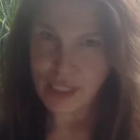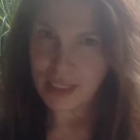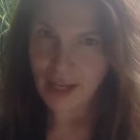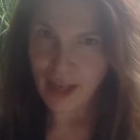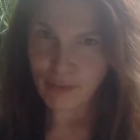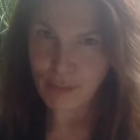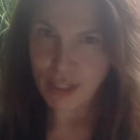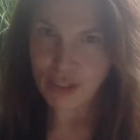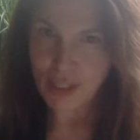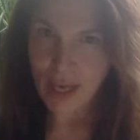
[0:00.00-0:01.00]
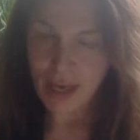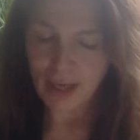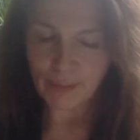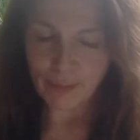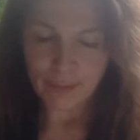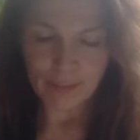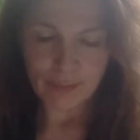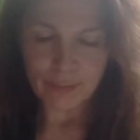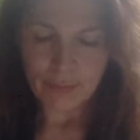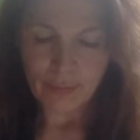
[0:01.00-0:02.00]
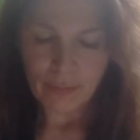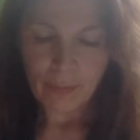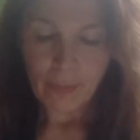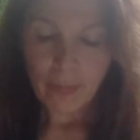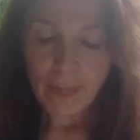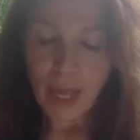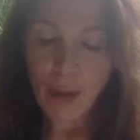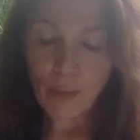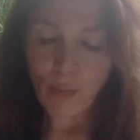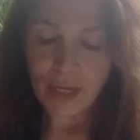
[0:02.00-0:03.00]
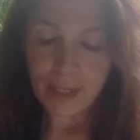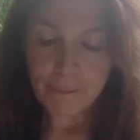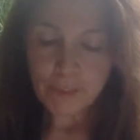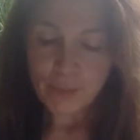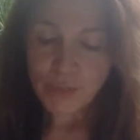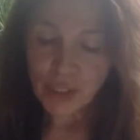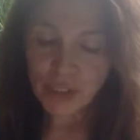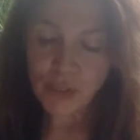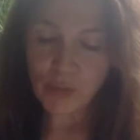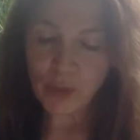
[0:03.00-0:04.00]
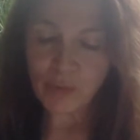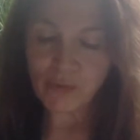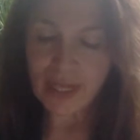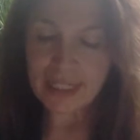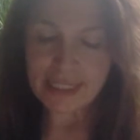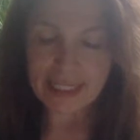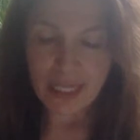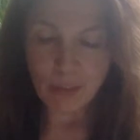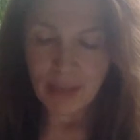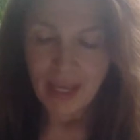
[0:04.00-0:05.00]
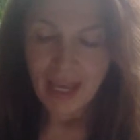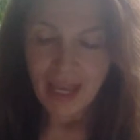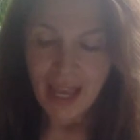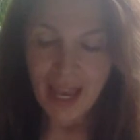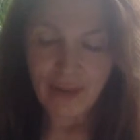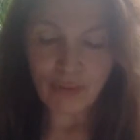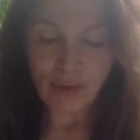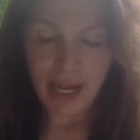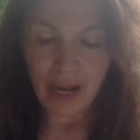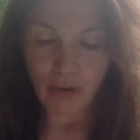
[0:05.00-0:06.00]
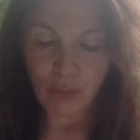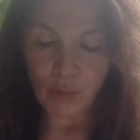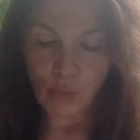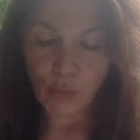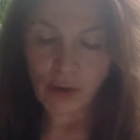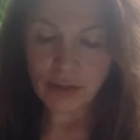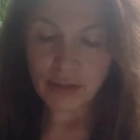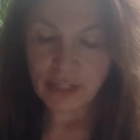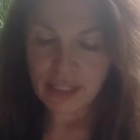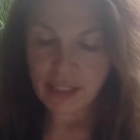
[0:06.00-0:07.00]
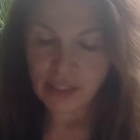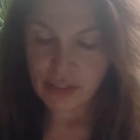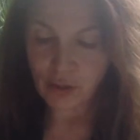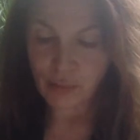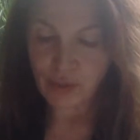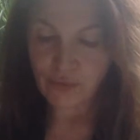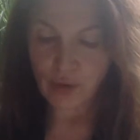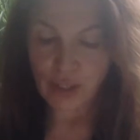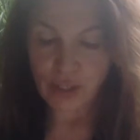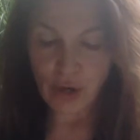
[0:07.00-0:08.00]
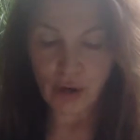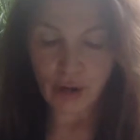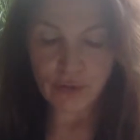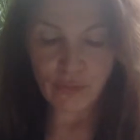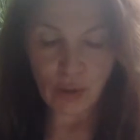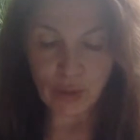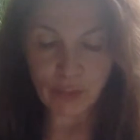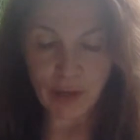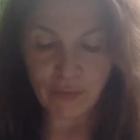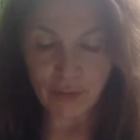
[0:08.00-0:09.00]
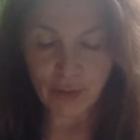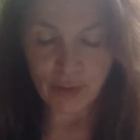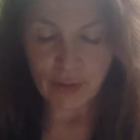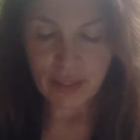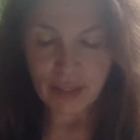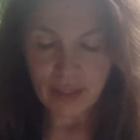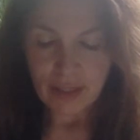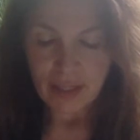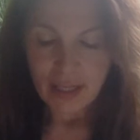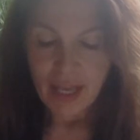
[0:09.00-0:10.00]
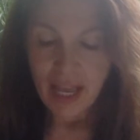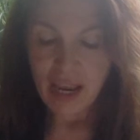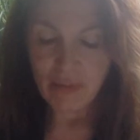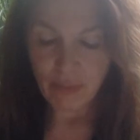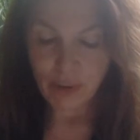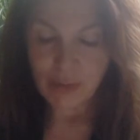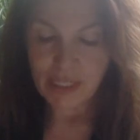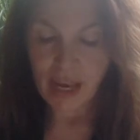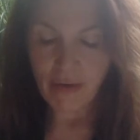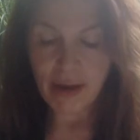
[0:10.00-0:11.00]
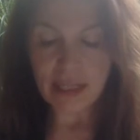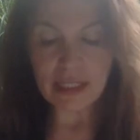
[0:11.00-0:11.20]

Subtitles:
didn't have much time. That morning, just as Wilbur fell asleep, Avery Arable wandered into the Zuckerman's front yard, followed by Fern. Avery was carrying a